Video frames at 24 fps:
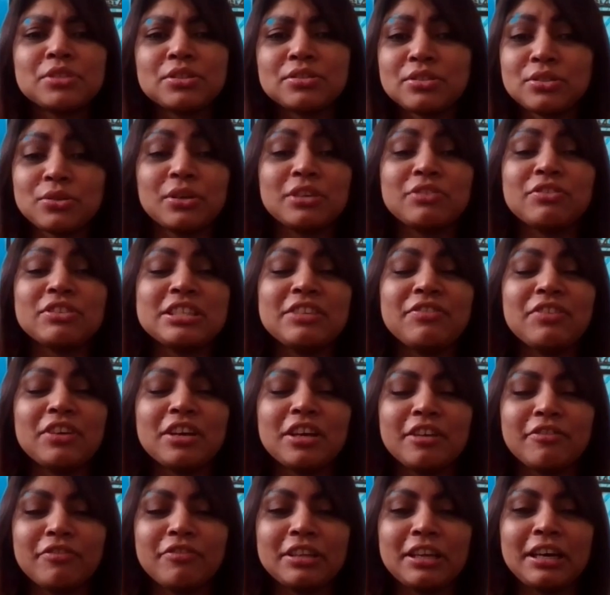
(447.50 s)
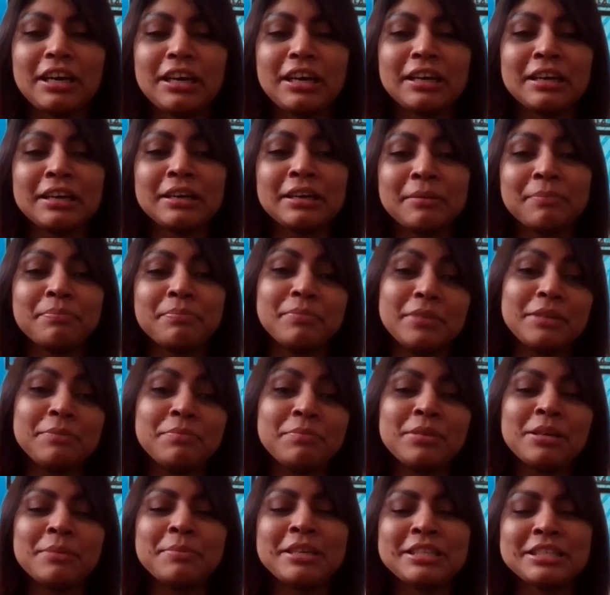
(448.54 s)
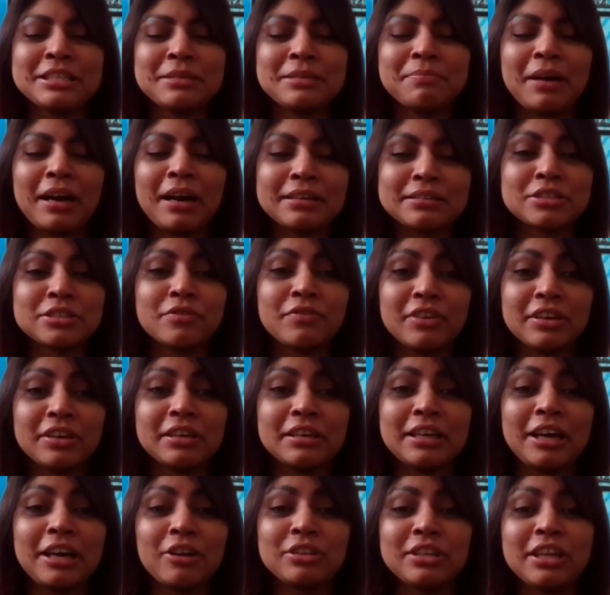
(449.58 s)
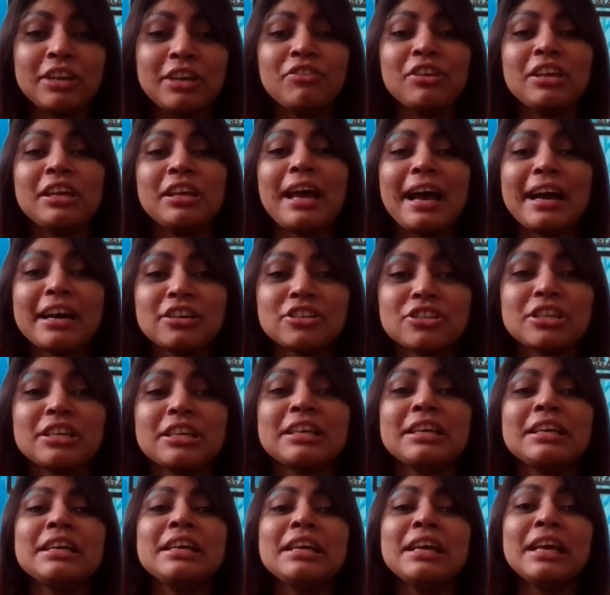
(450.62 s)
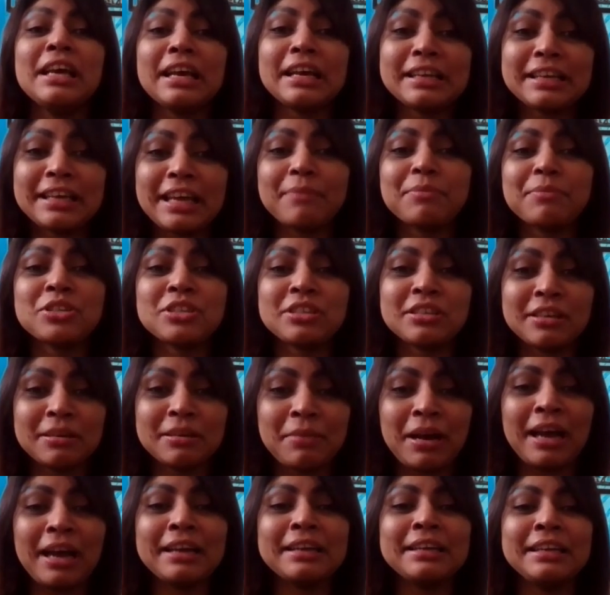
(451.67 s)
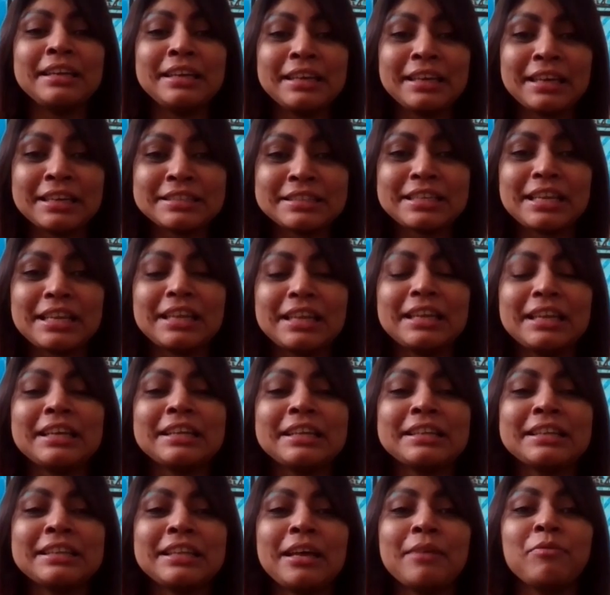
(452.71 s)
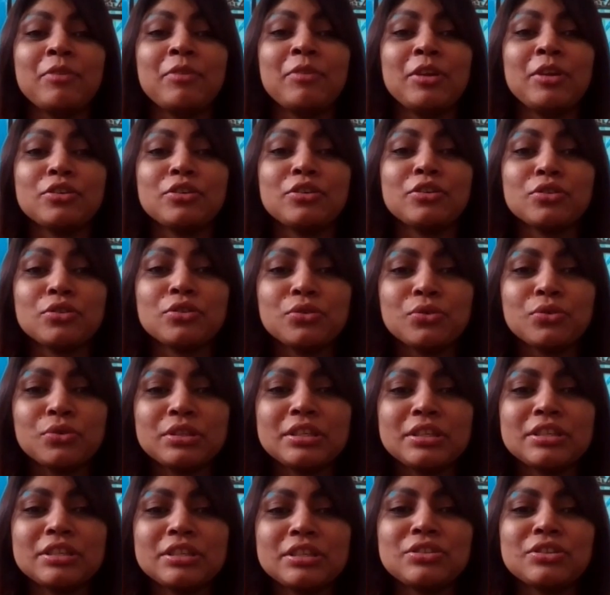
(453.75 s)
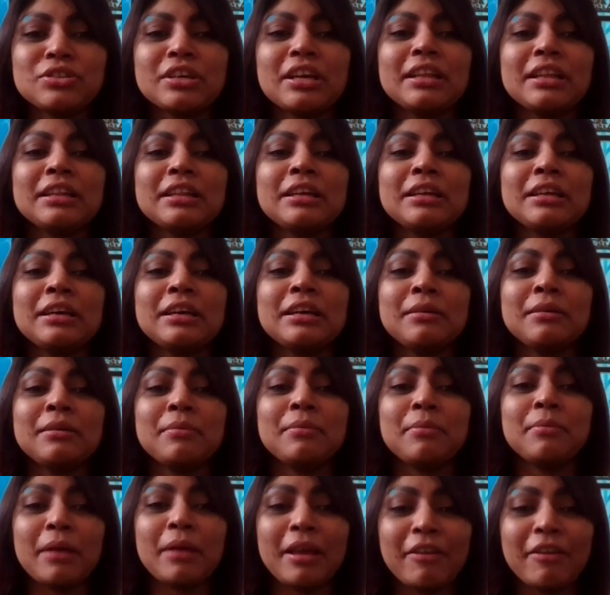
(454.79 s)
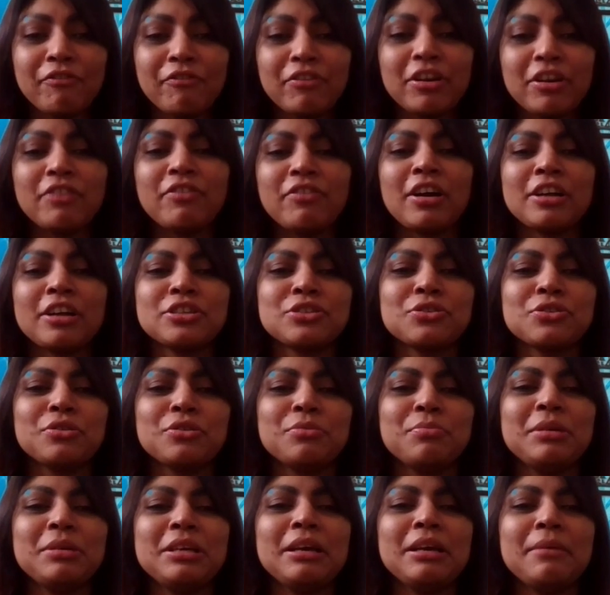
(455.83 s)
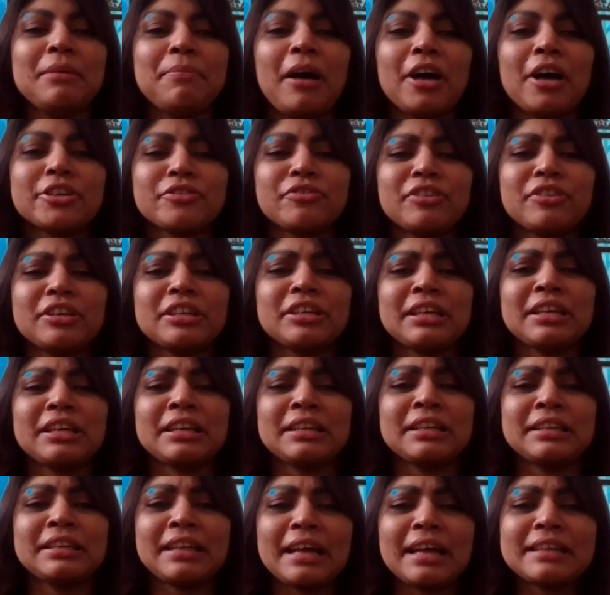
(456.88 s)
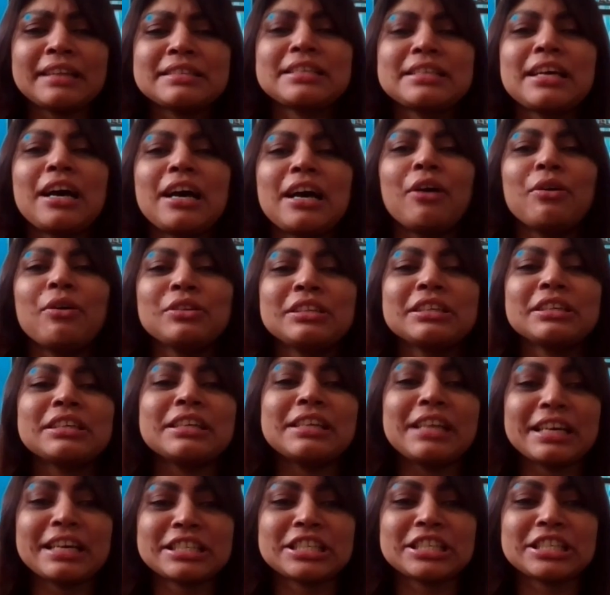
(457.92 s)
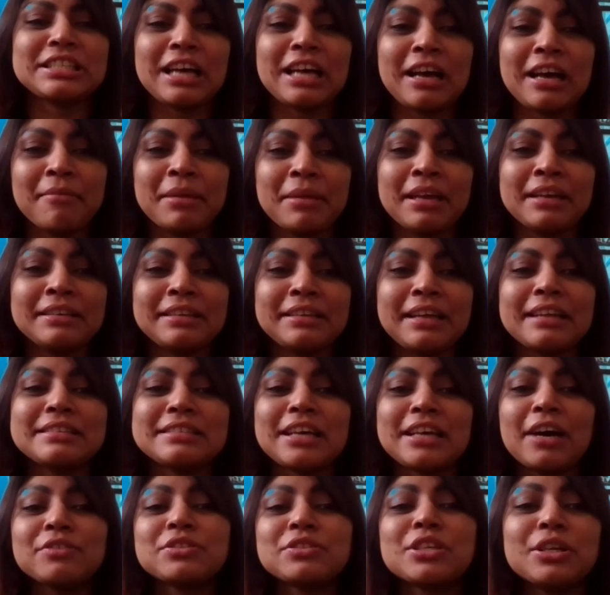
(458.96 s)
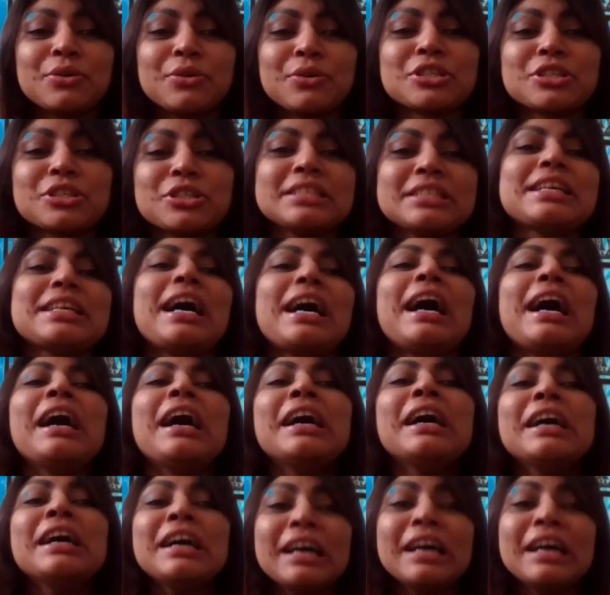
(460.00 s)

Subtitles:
So it was difficult for the implementing partners to figure it out. Then we actually kept reminding and telling them we need to do this together. Everyone should be a part of it. And that's how the connections are made. That's how solutions are